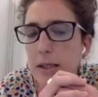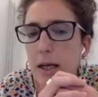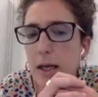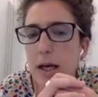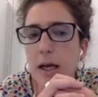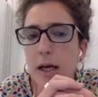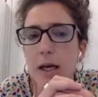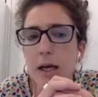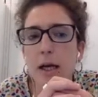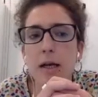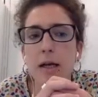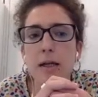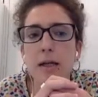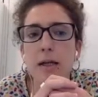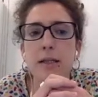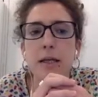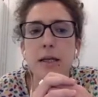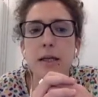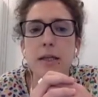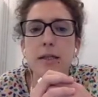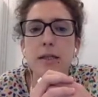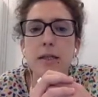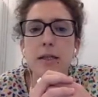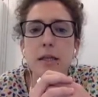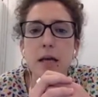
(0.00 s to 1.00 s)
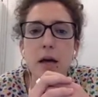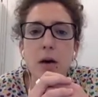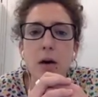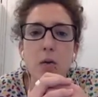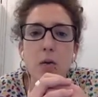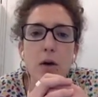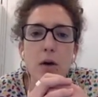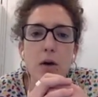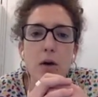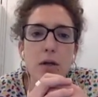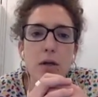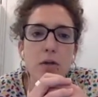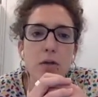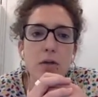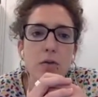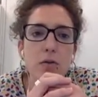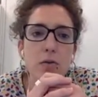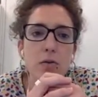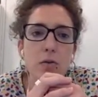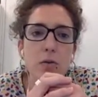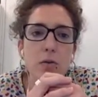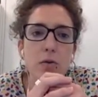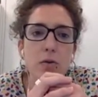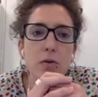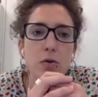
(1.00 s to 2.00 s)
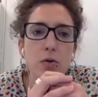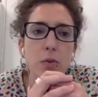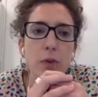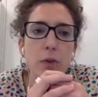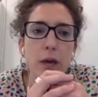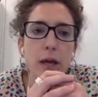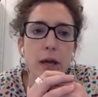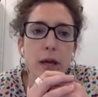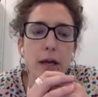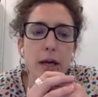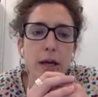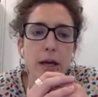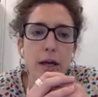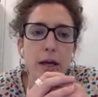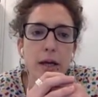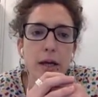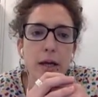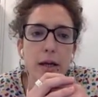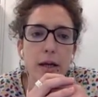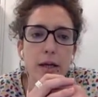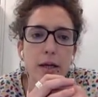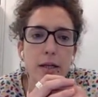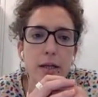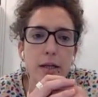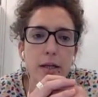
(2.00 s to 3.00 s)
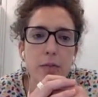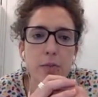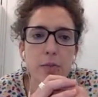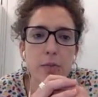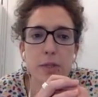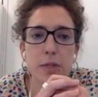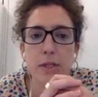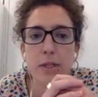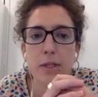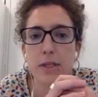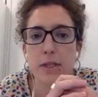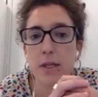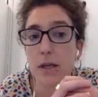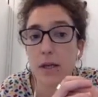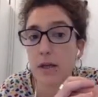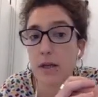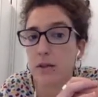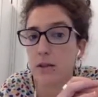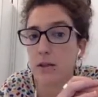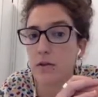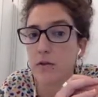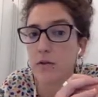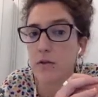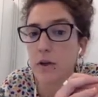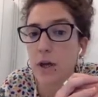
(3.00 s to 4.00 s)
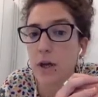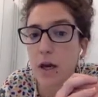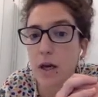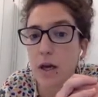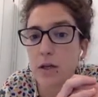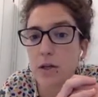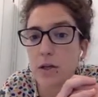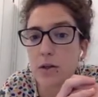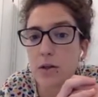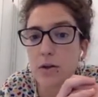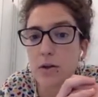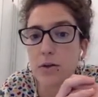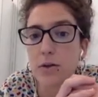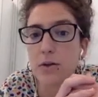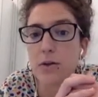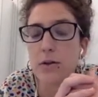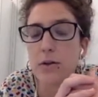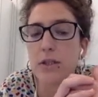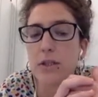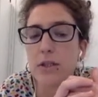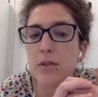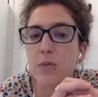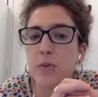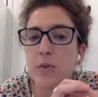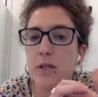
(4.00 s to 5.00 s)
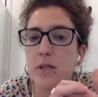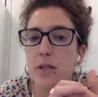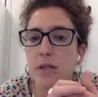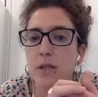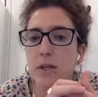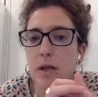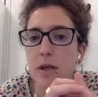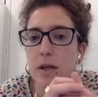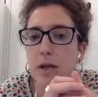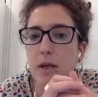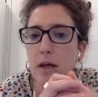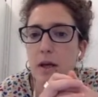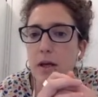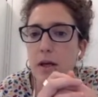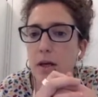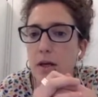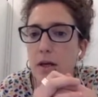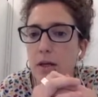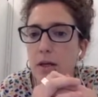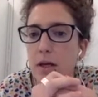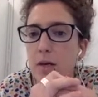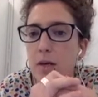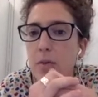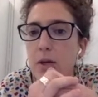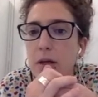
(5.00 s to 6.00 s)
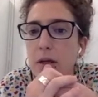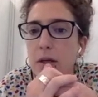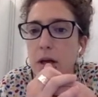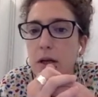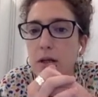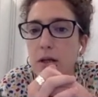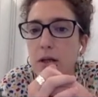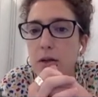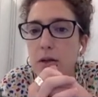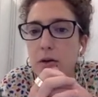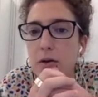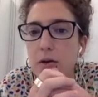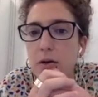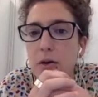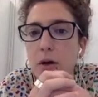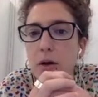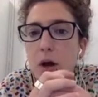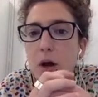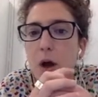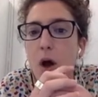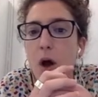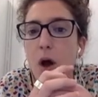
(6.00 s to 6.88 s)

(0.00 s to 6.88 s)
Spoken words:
and the idea was to make a species identification, a species delimitation,